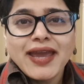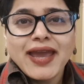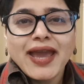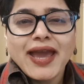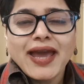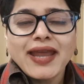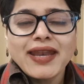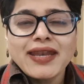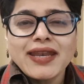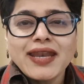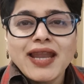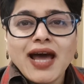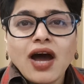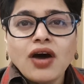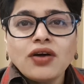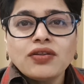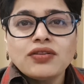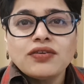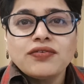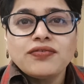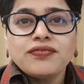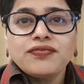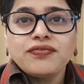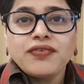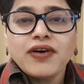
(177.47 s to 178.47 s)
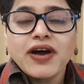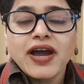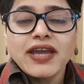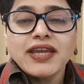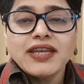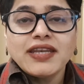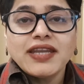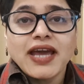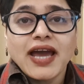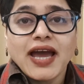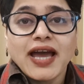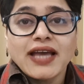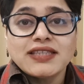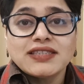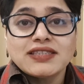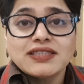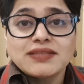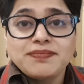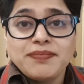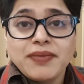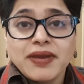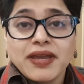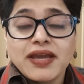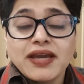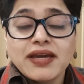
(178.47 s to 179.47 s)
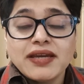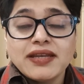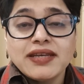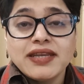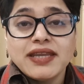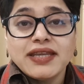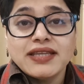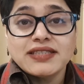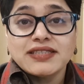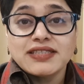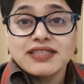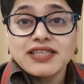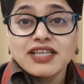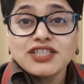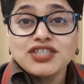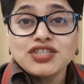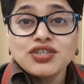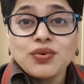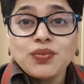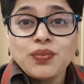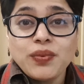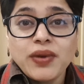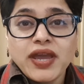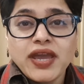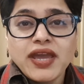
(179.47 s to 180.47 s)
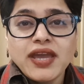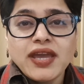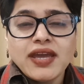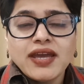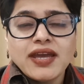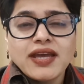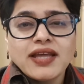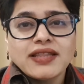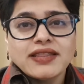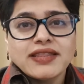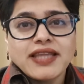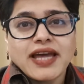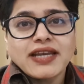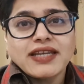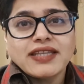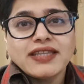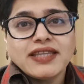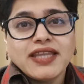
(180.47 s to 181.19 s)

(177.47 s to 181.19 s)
and now the fight has begun in such a way that